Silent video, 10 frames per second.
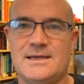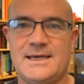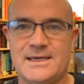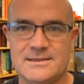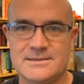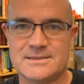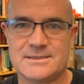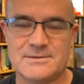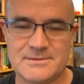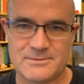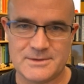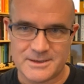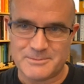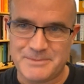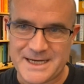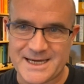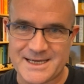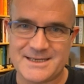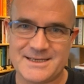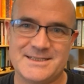And we're back.
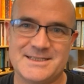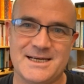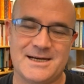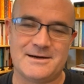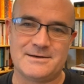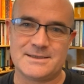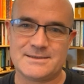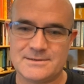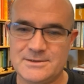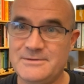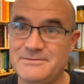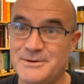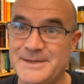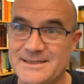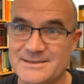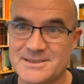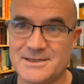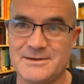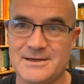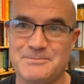It's our new format.
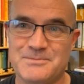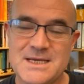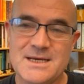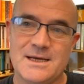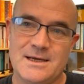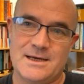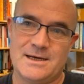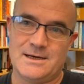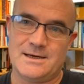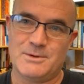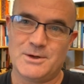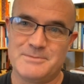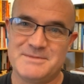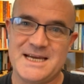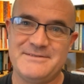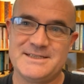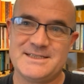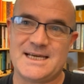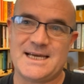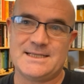So welcome David
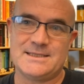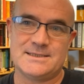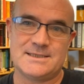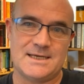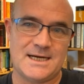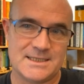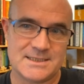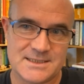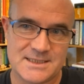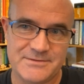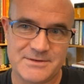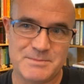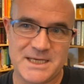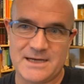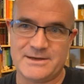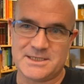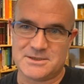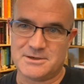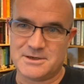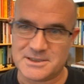and Artur. David being our
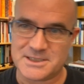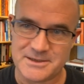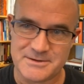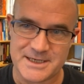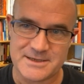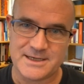editorial content director,